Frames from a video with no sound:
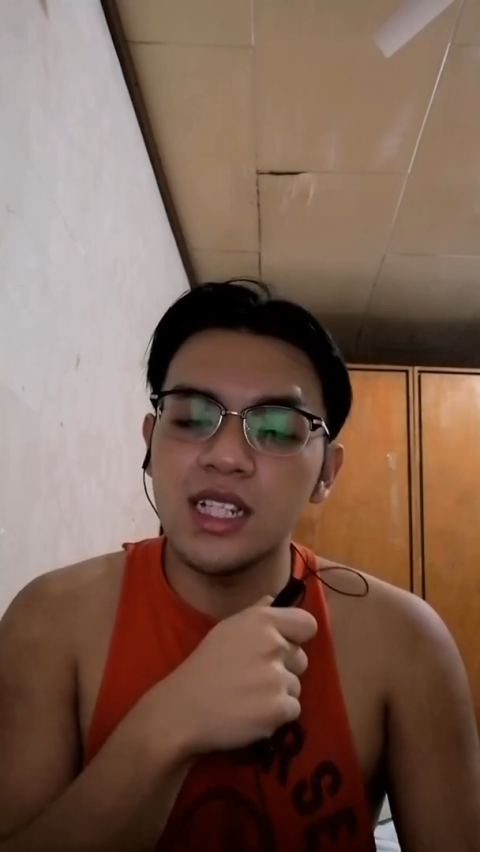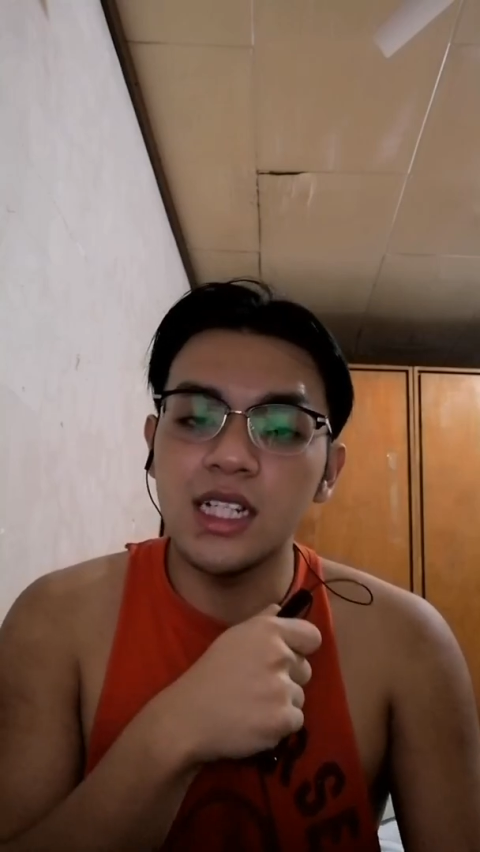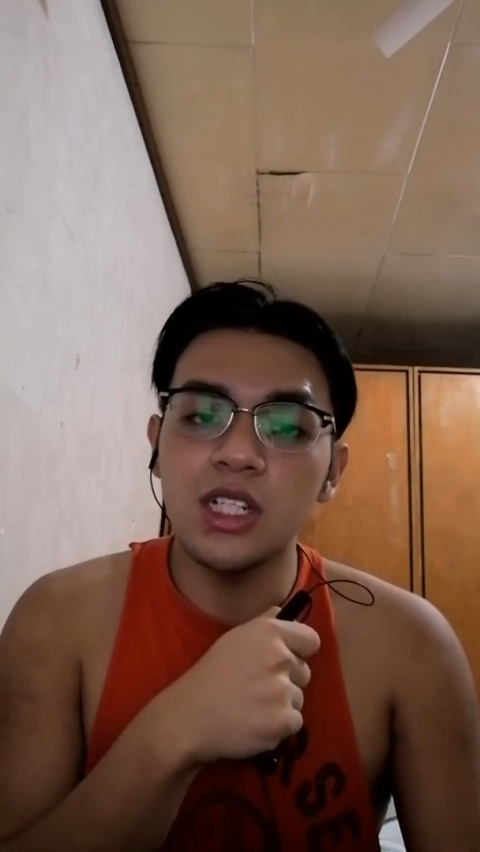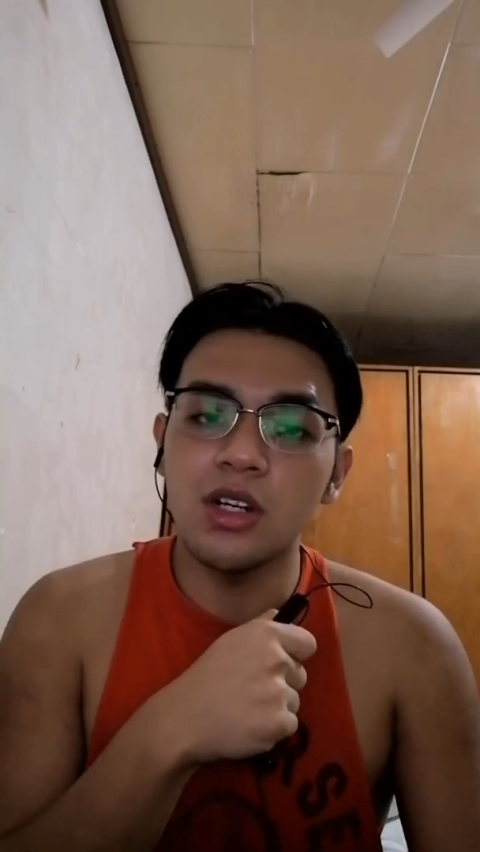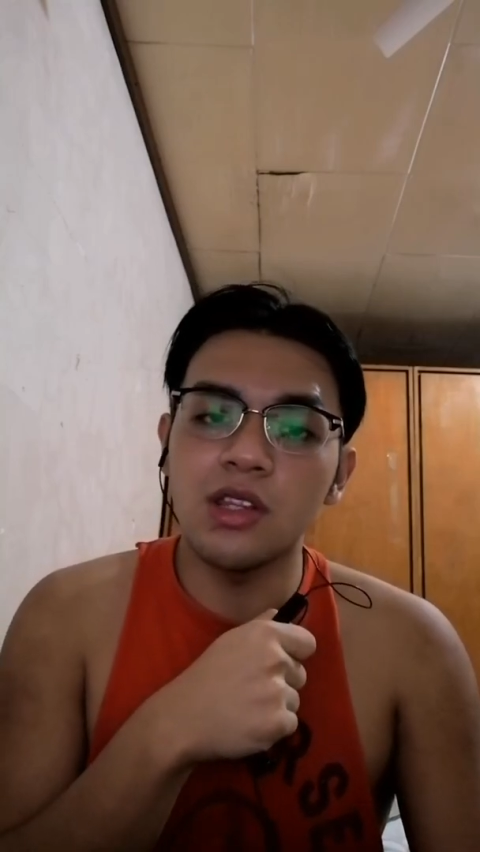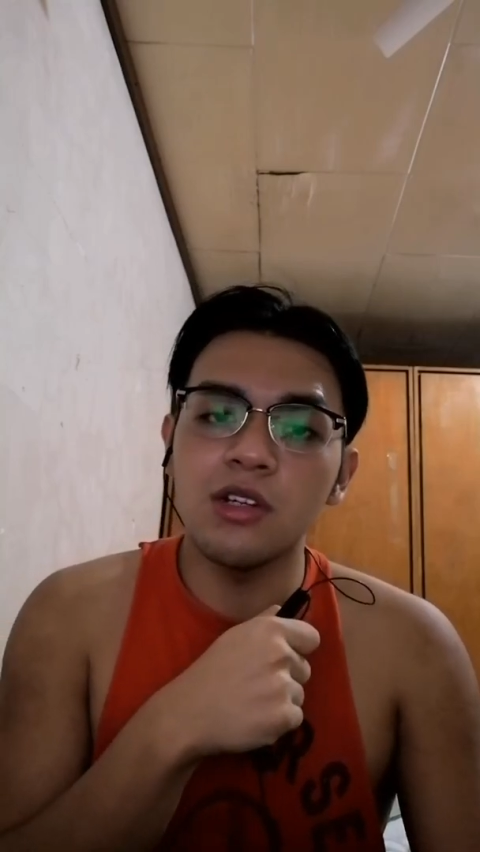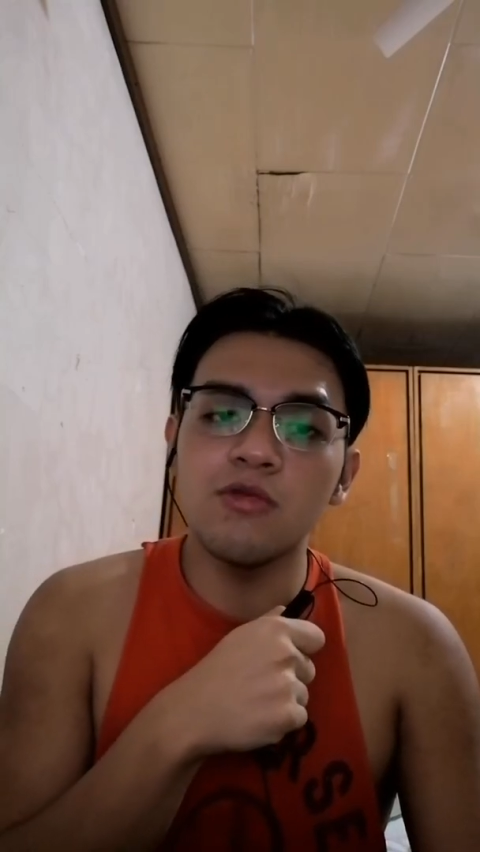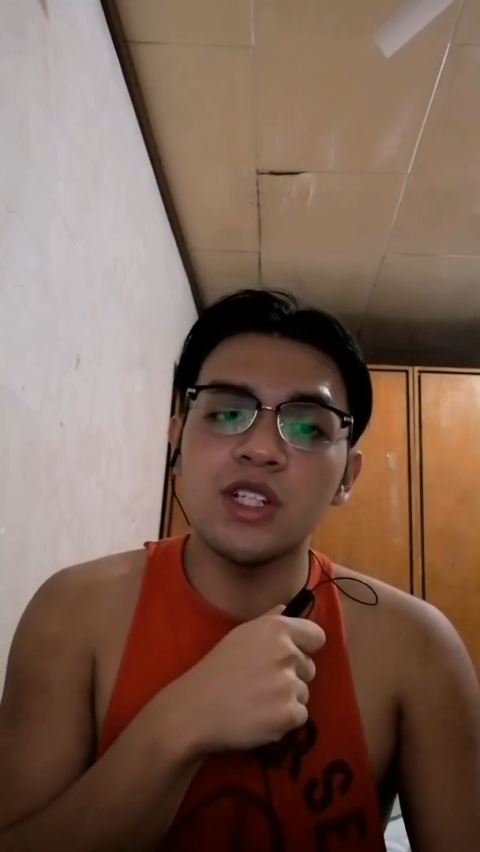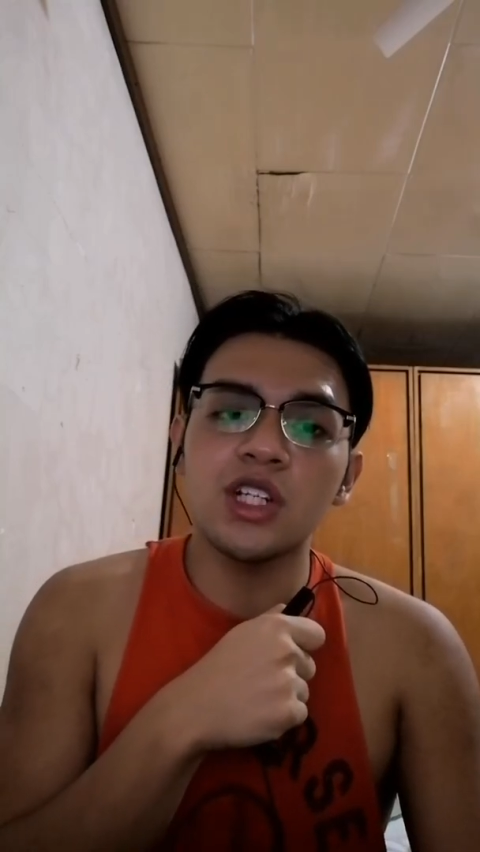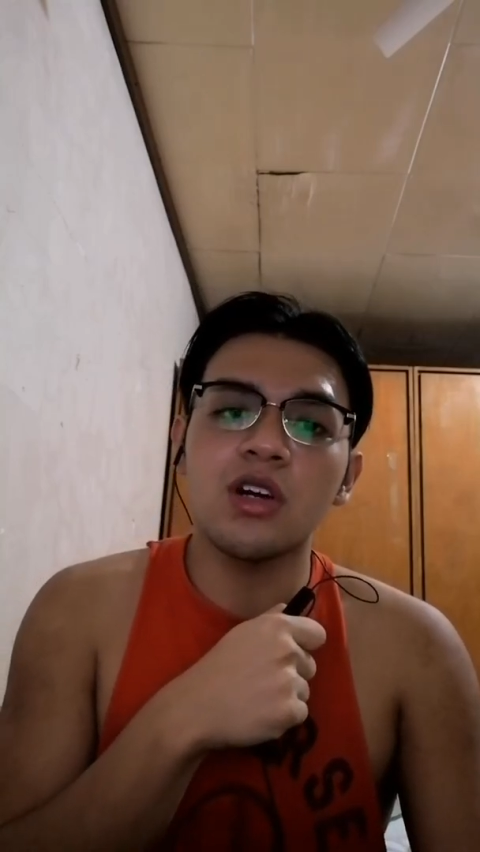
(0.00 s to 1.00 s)
each other,
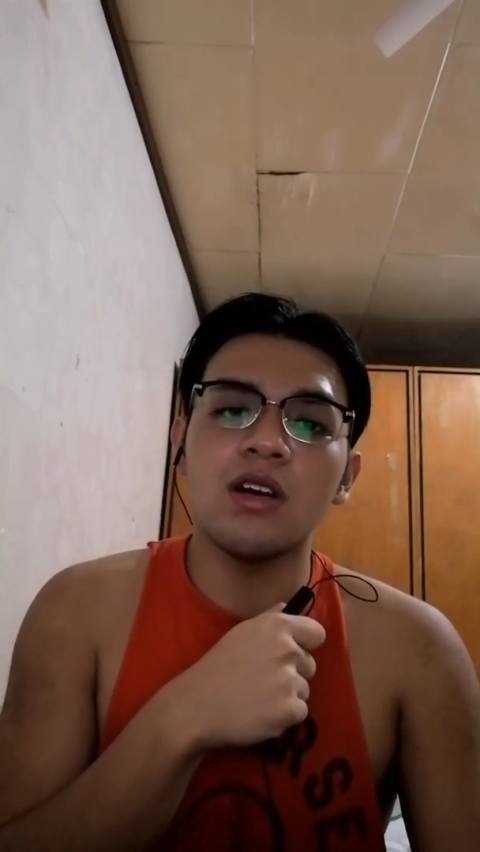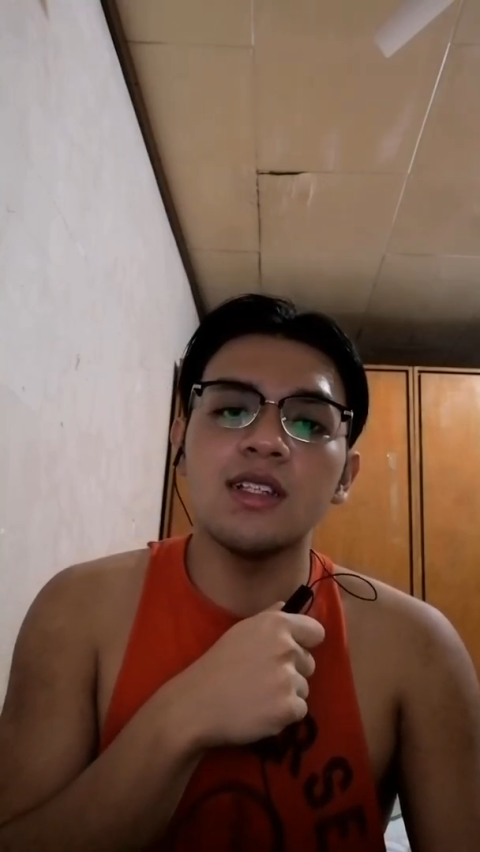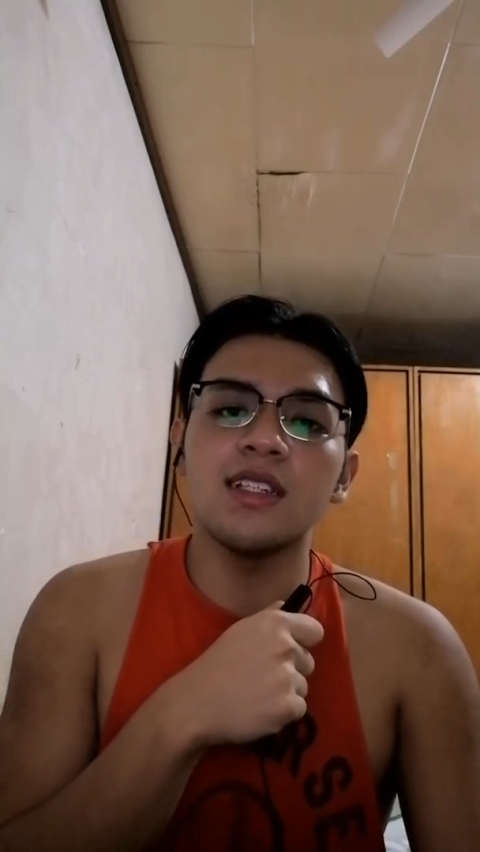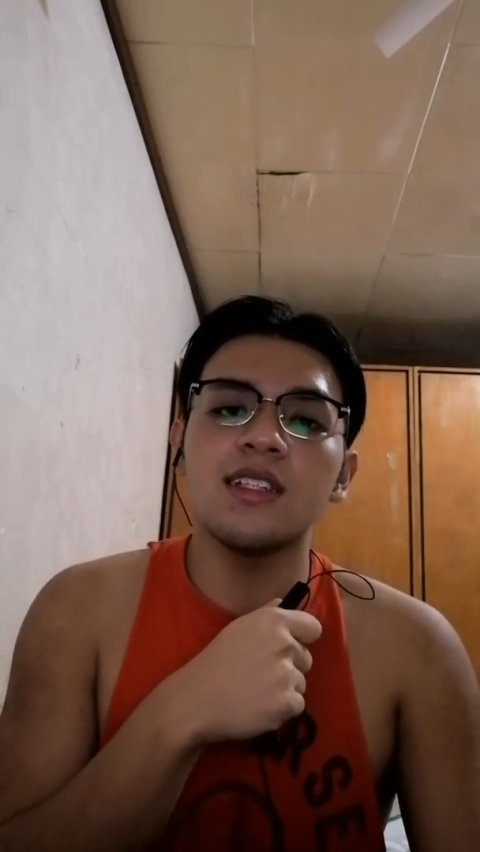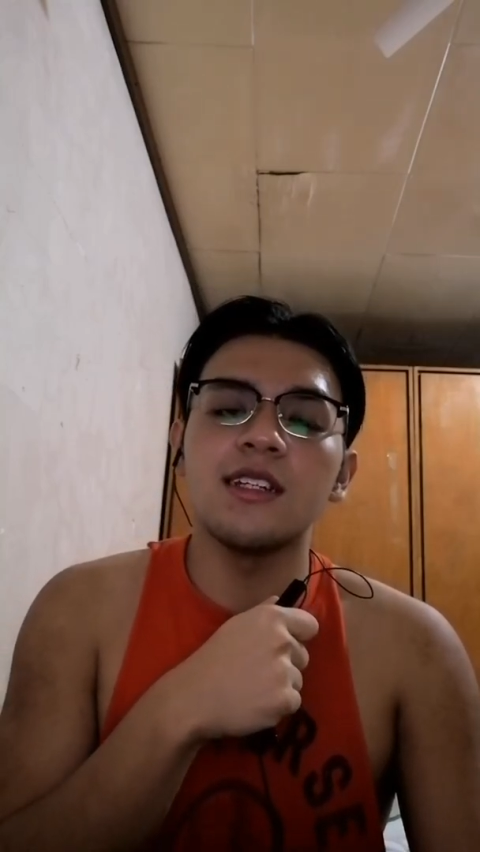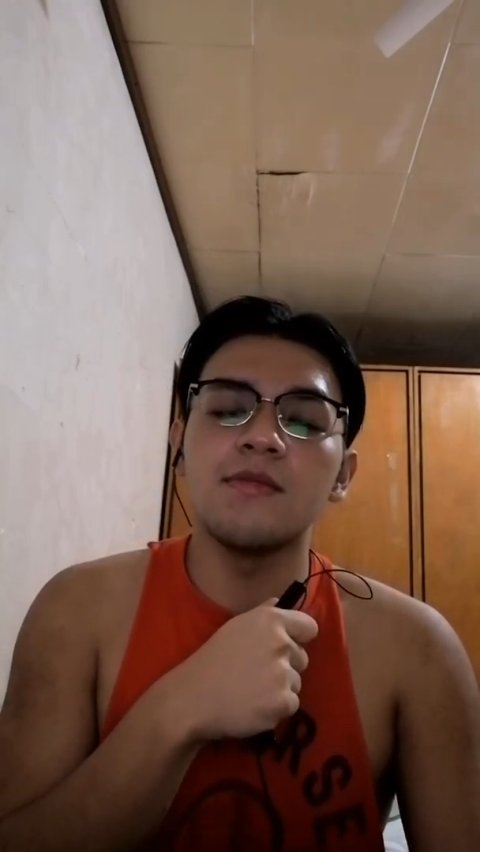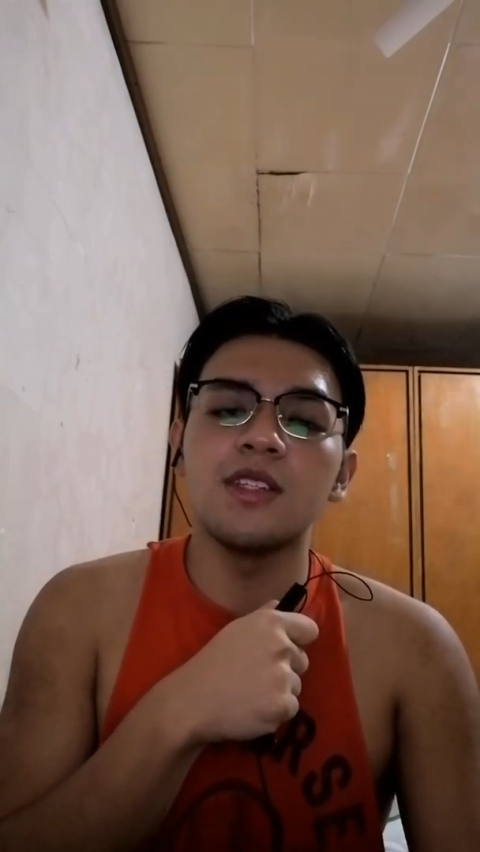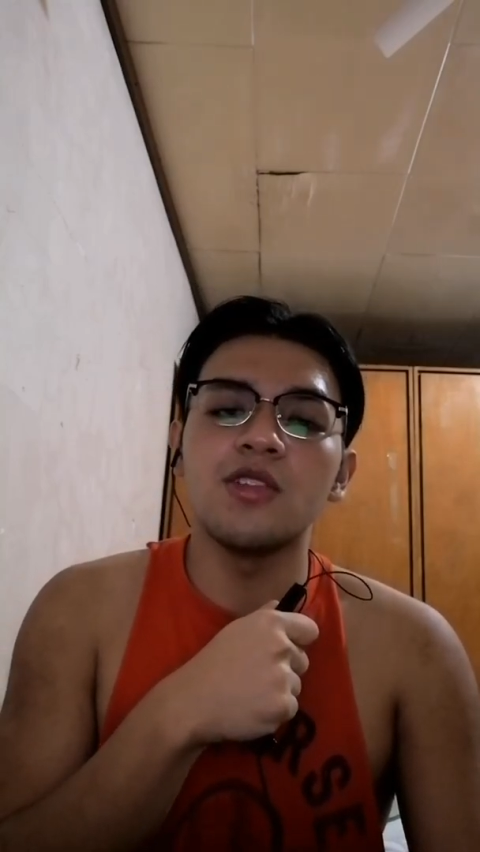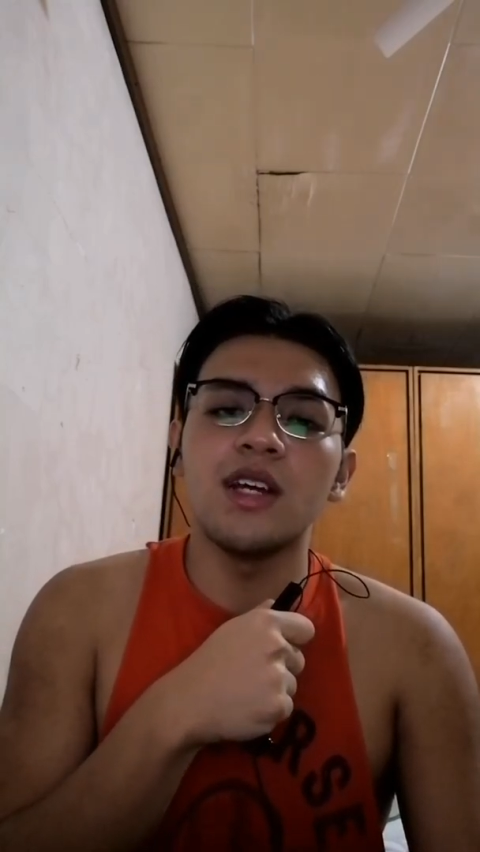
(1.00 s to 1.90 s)
which causes them to